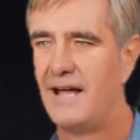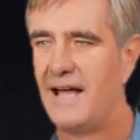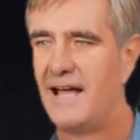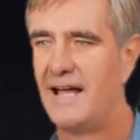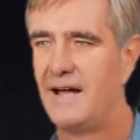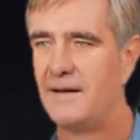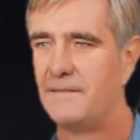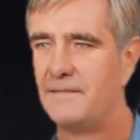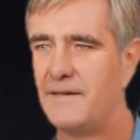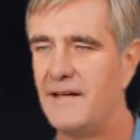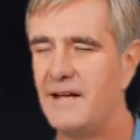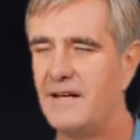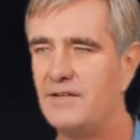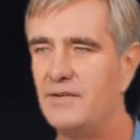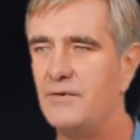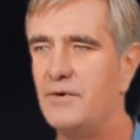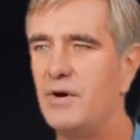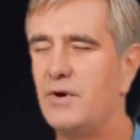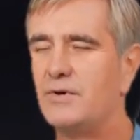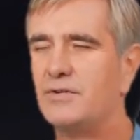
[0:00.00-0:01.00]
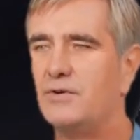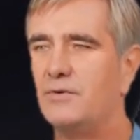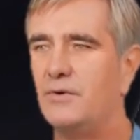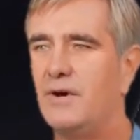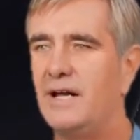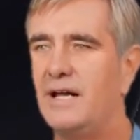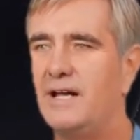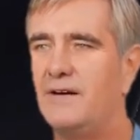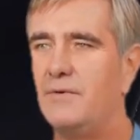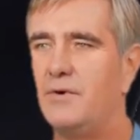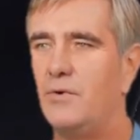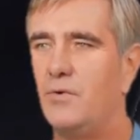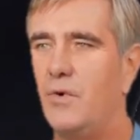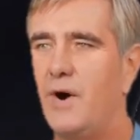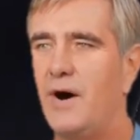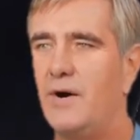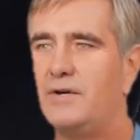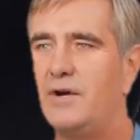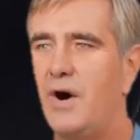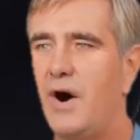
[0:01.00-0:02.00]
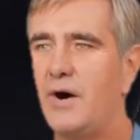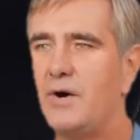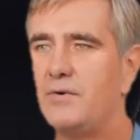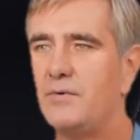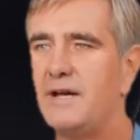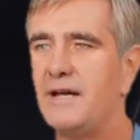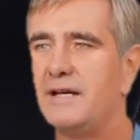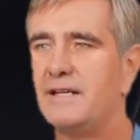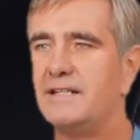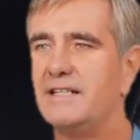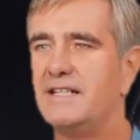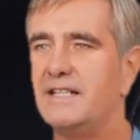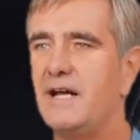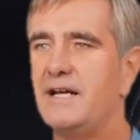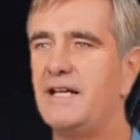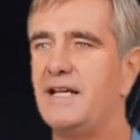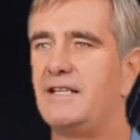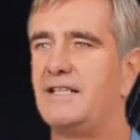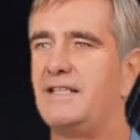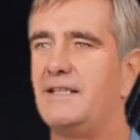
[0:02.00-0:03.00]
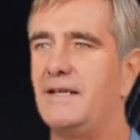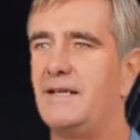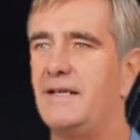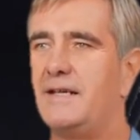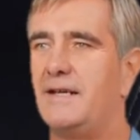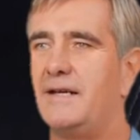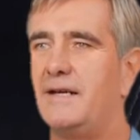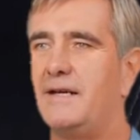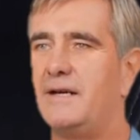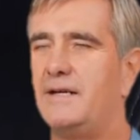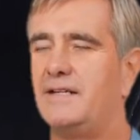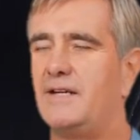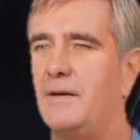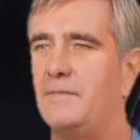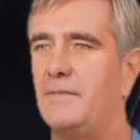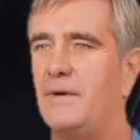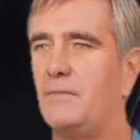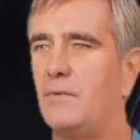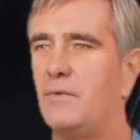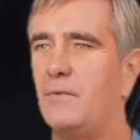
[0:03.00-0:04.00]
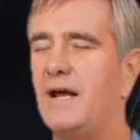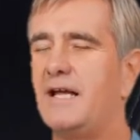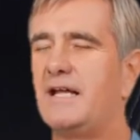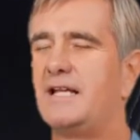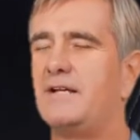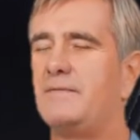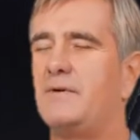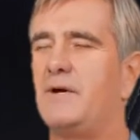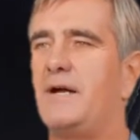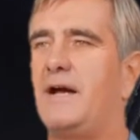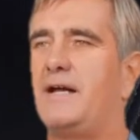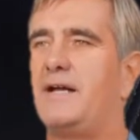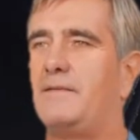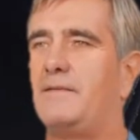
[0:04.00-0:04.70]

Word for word: AMP-303 has been well tolerated in studies. Some people might experience